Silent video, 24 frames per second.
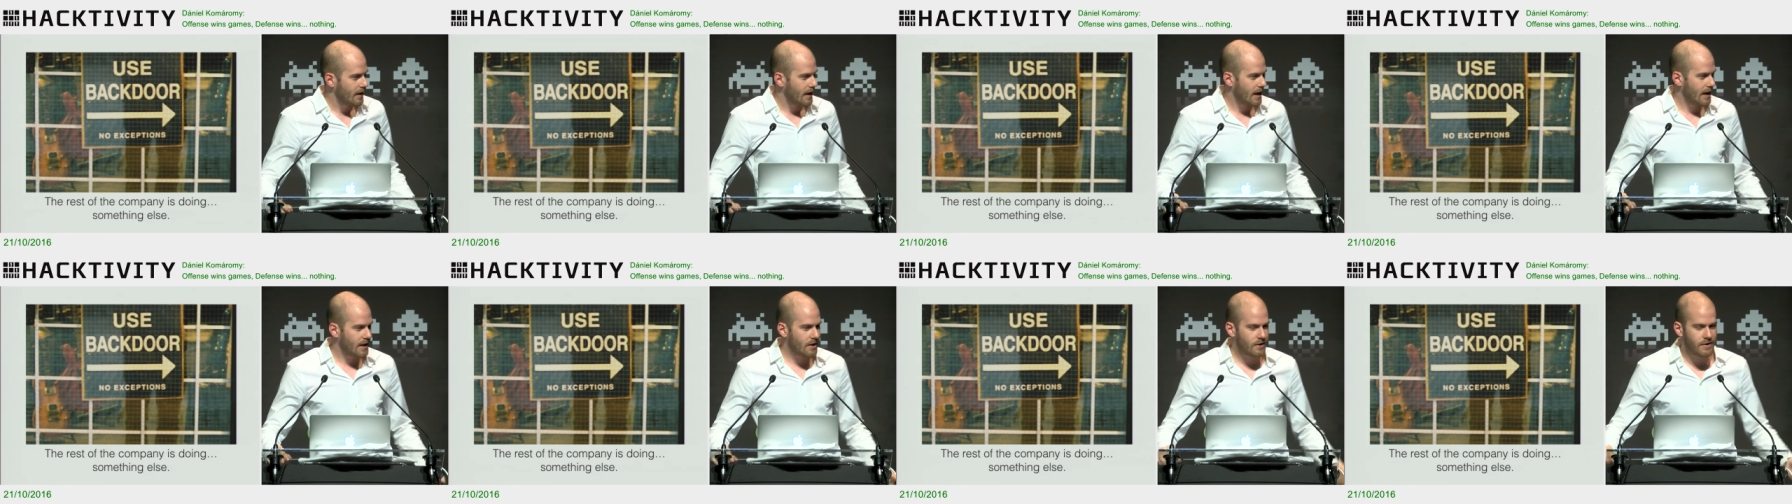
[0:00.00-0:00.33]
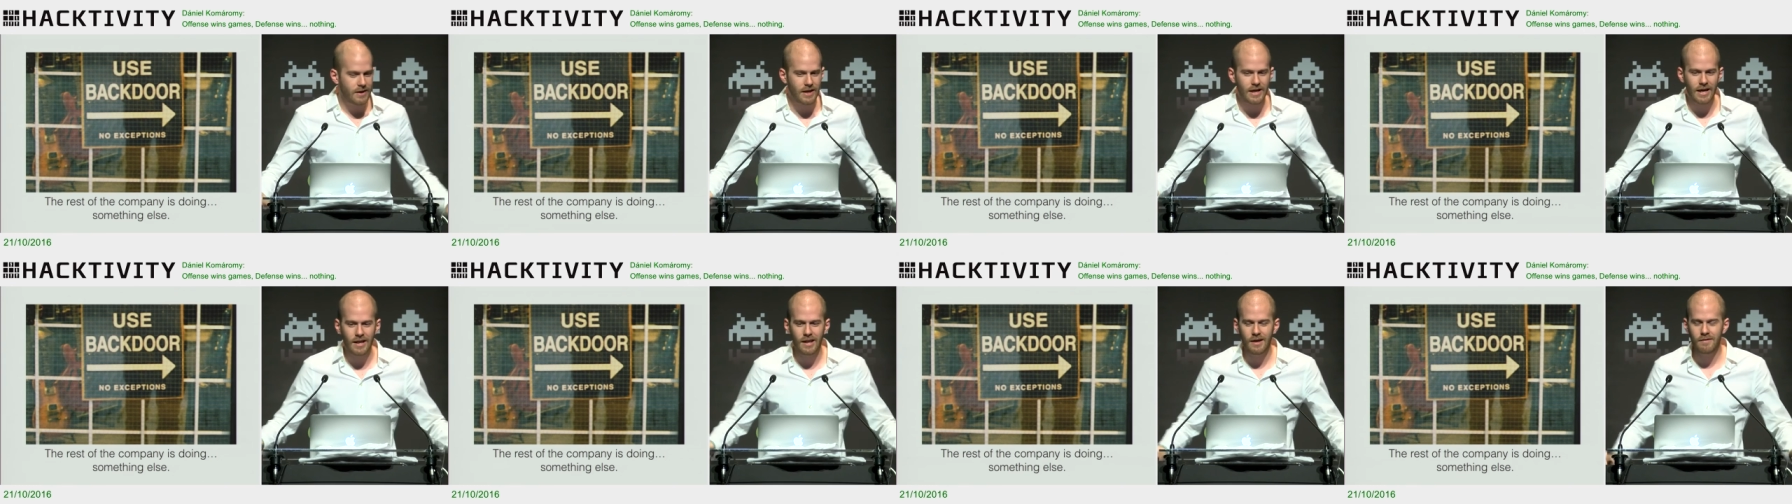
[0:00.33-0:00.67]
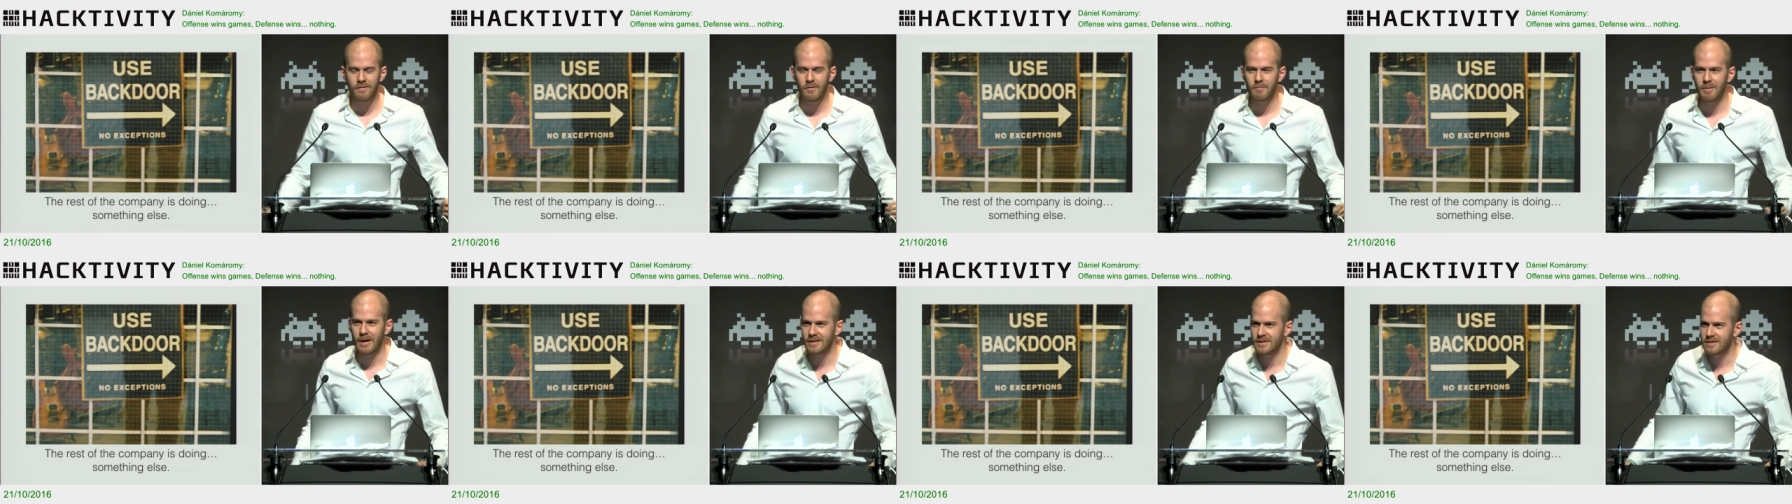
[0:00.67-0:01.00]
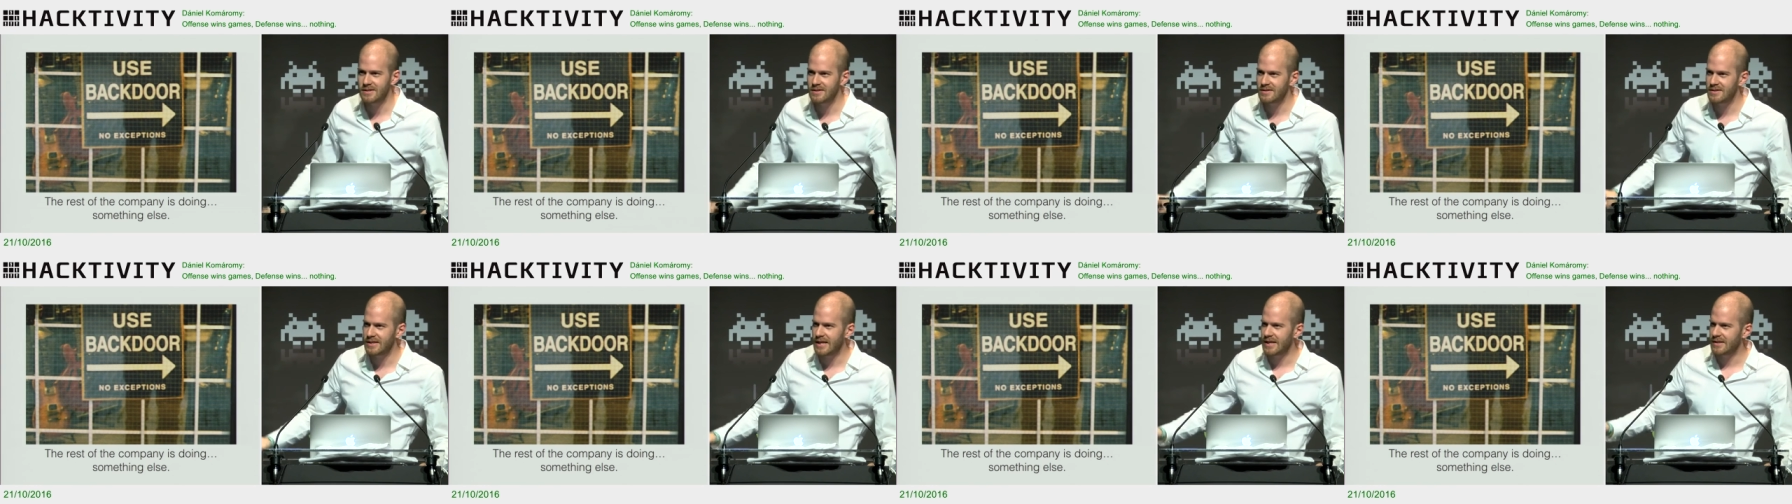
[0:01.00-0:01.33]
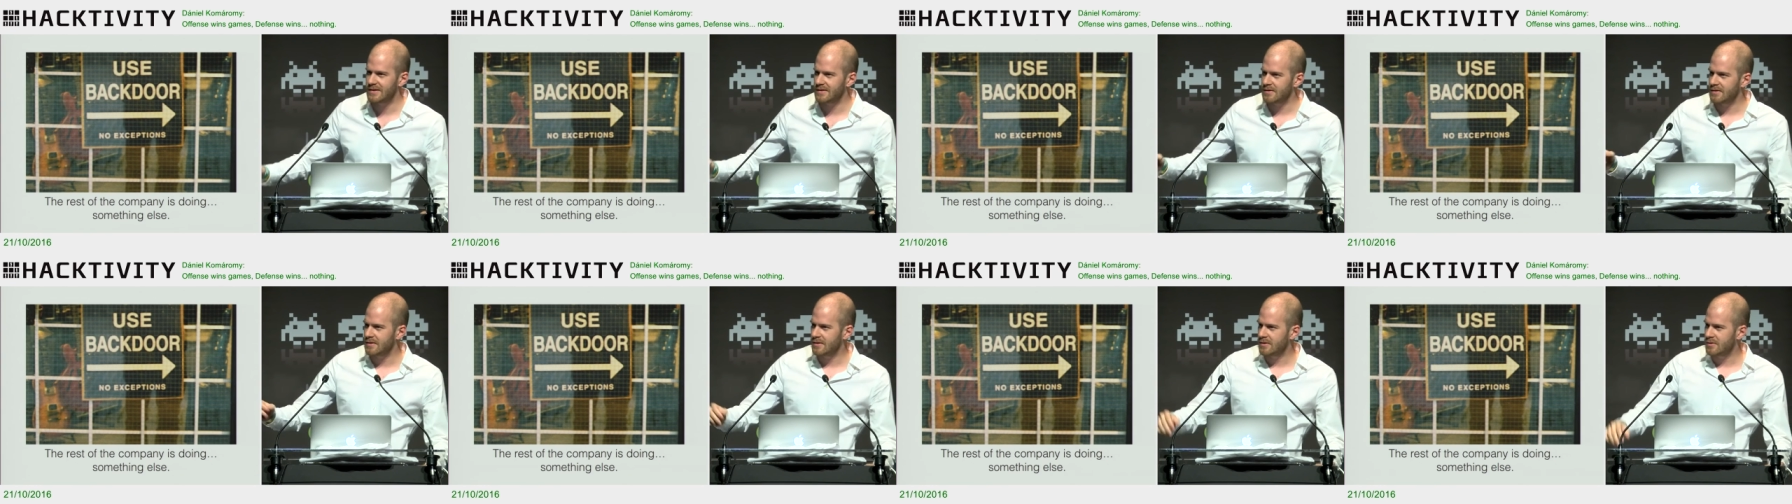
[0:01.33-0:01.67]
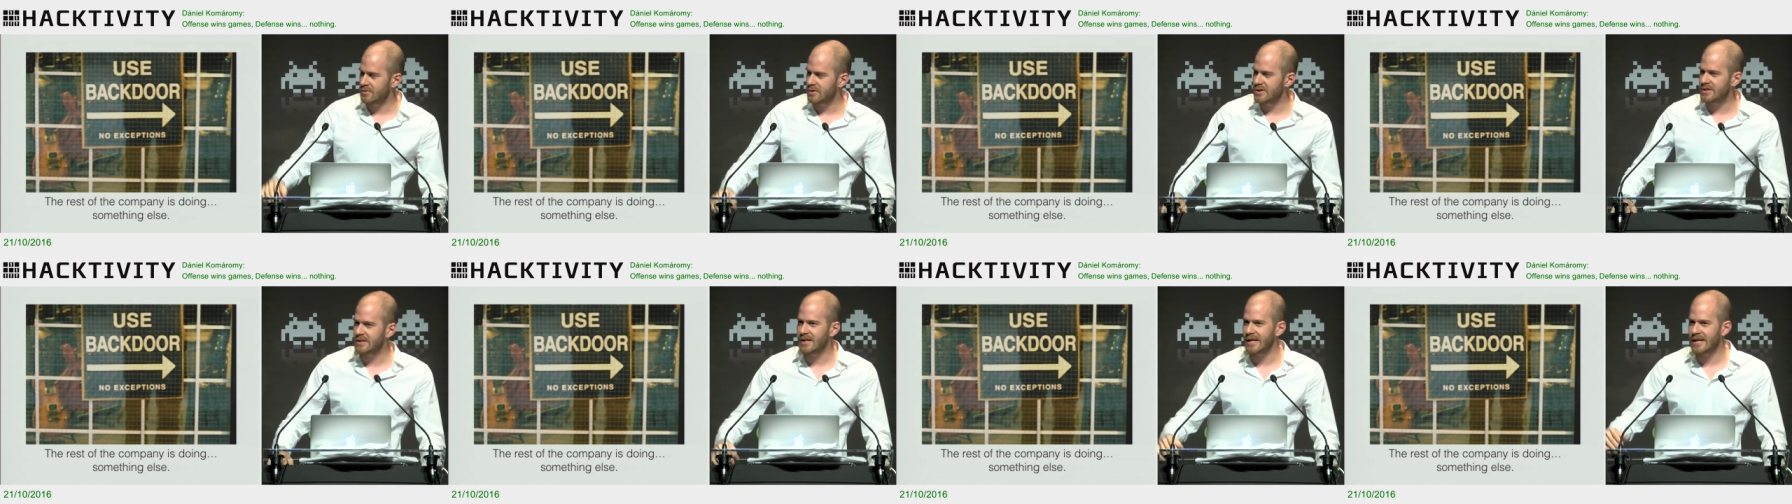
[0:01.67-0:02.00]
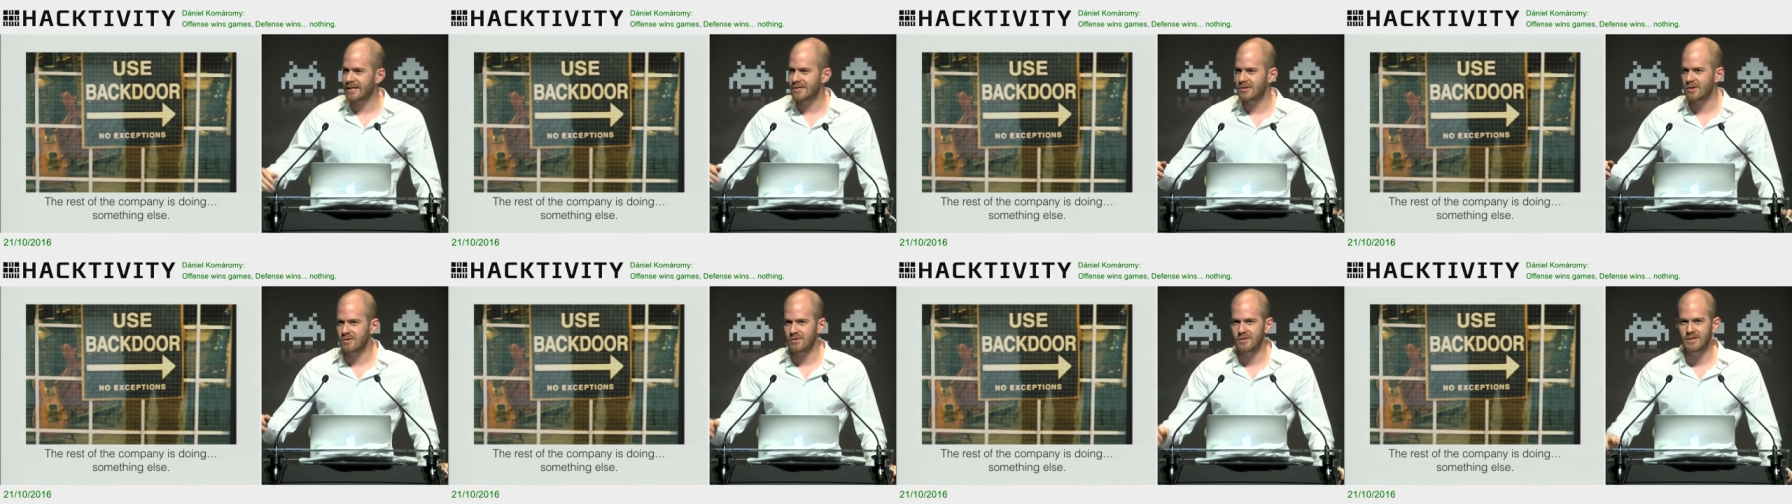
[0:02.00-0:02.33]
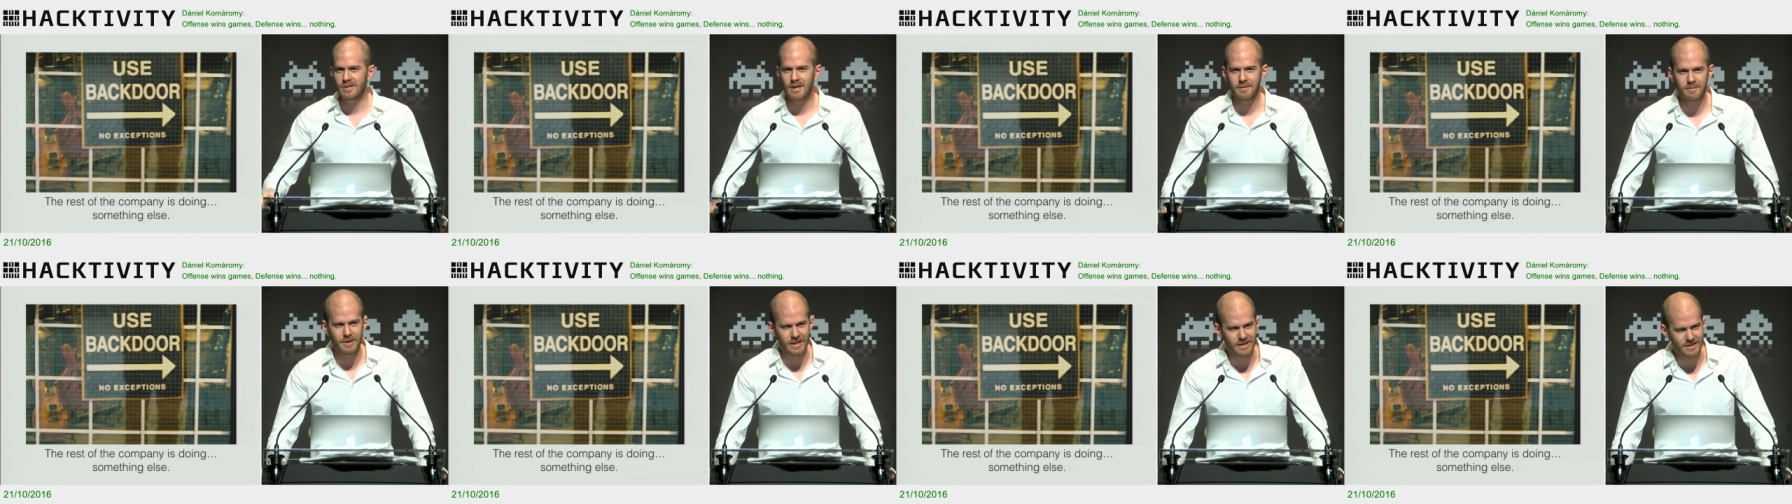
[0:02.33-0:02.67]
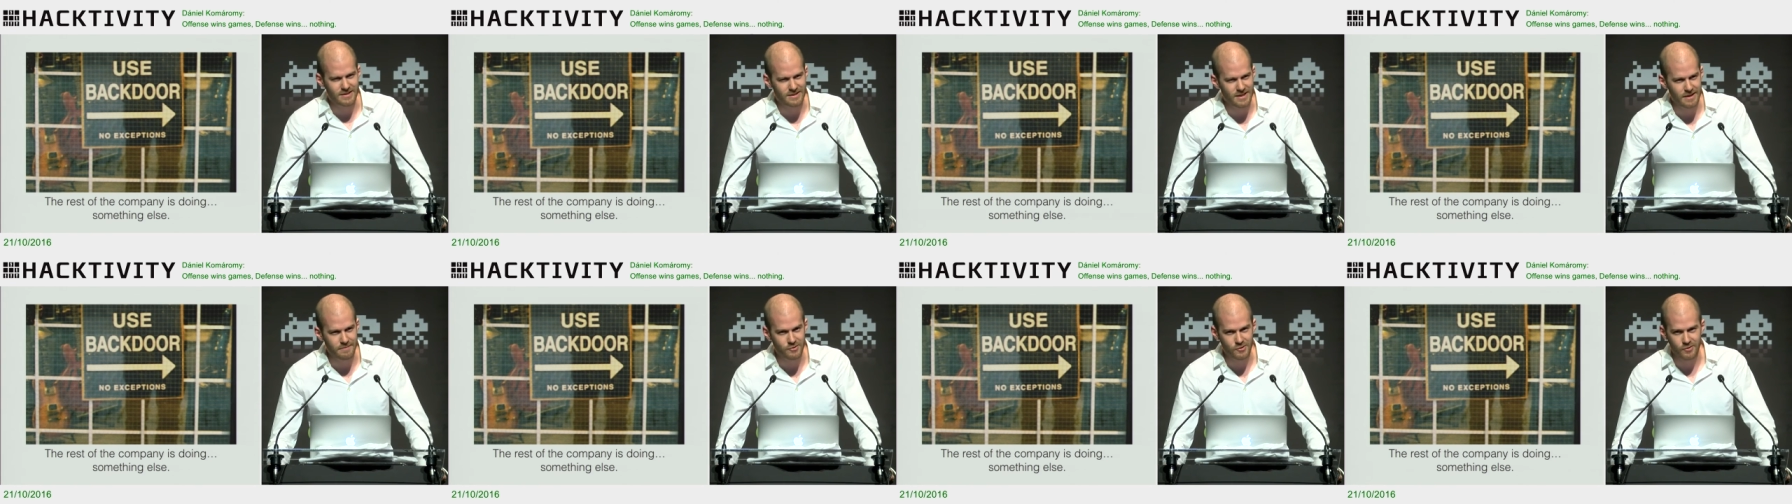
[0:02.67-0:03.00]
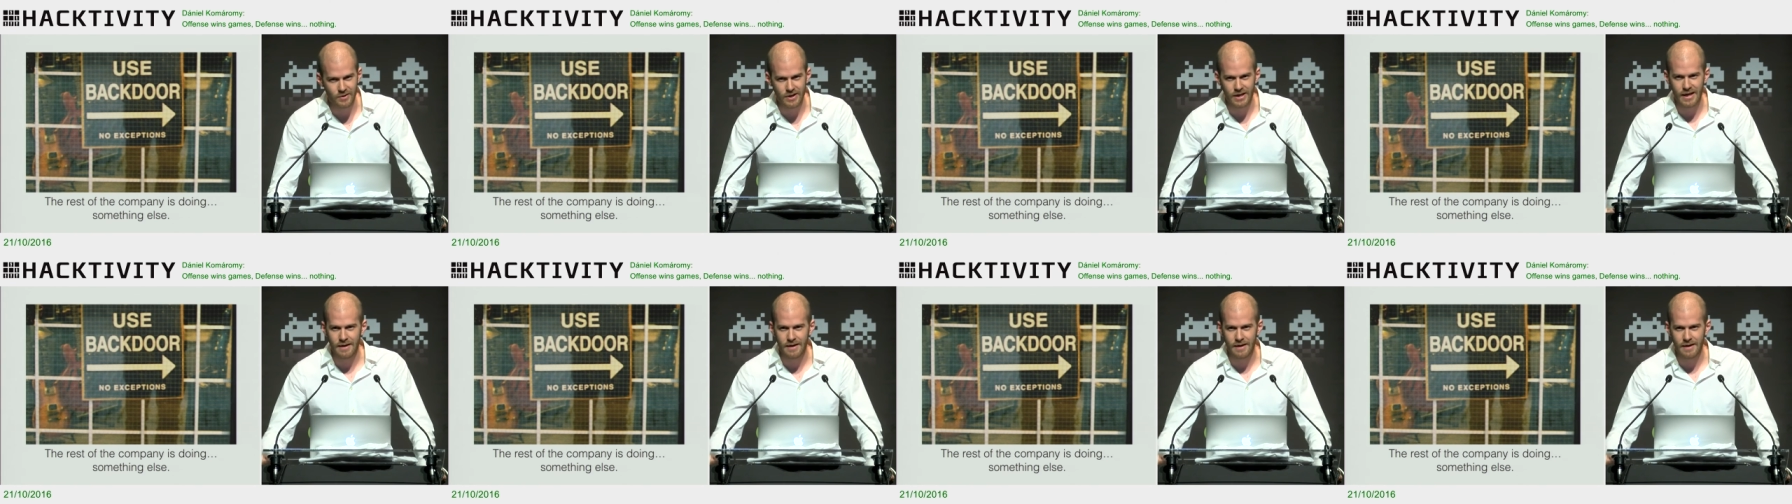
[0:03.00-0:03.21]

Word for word: And the thing I love about this is that recently I talked to somebody at Samsung,